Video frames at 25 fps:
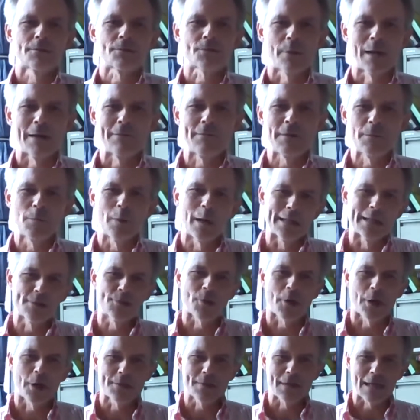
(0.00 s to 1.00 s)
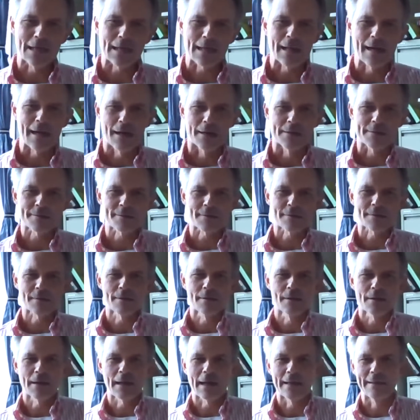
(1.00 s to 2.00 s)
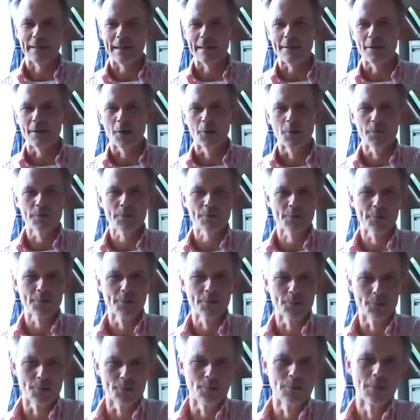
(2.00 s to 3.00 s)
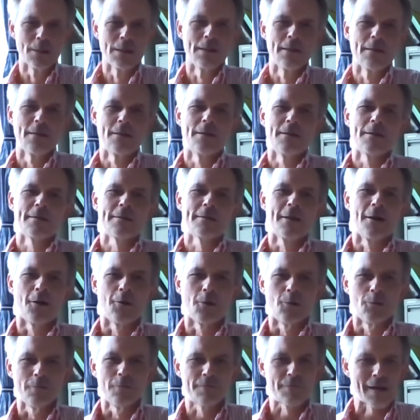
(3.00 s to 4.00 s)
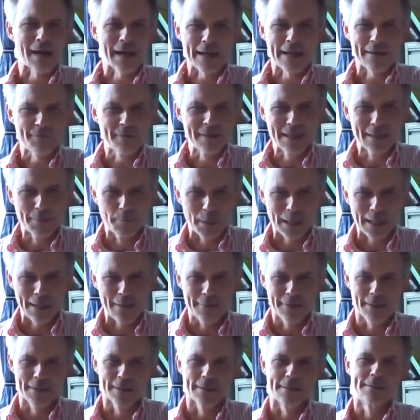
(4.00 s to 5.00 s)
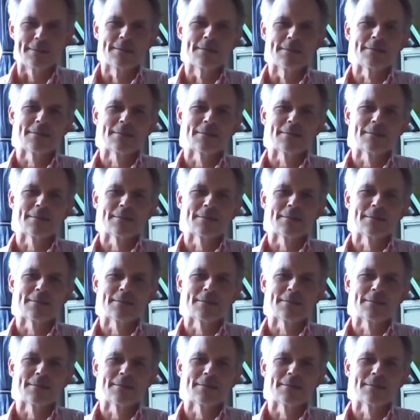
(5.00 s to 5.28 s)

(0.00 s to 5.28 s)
So everyone joins a class and they go through the whole five year period